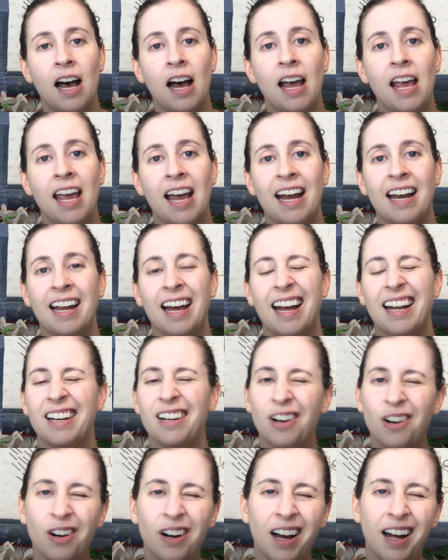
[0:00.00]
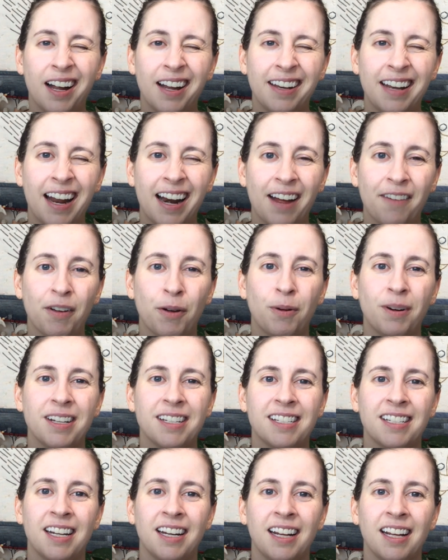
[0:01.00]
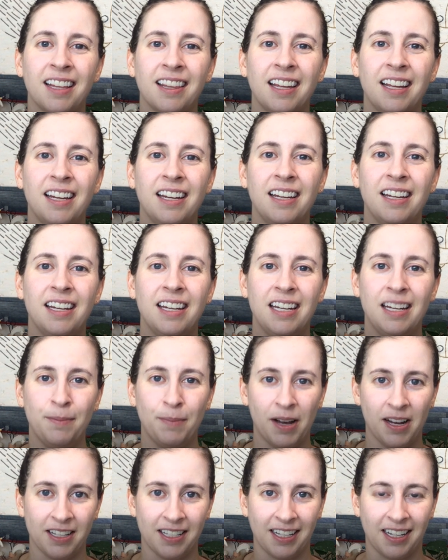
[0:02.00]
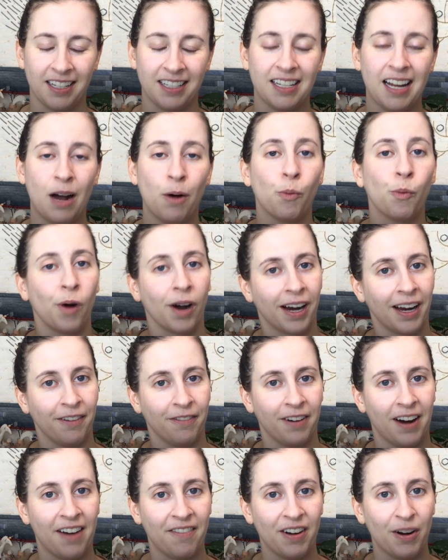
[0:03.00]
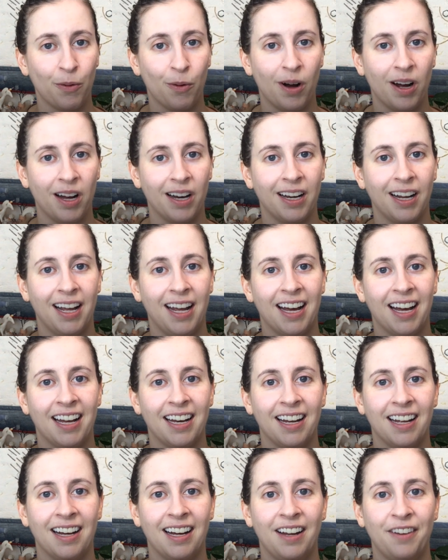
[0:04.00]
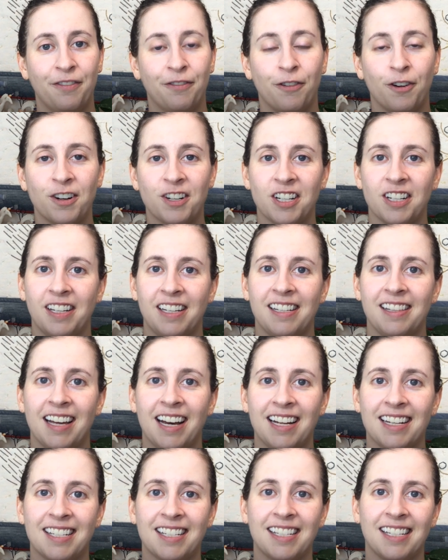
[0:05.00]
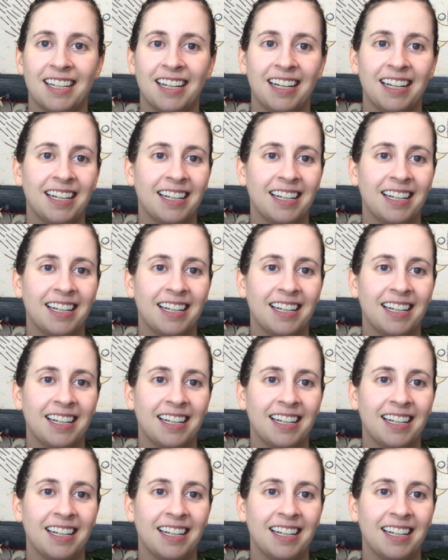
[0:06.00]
And I know not everyone is getting the emails, like it's not working for everyone. And uh, unfortunately, that's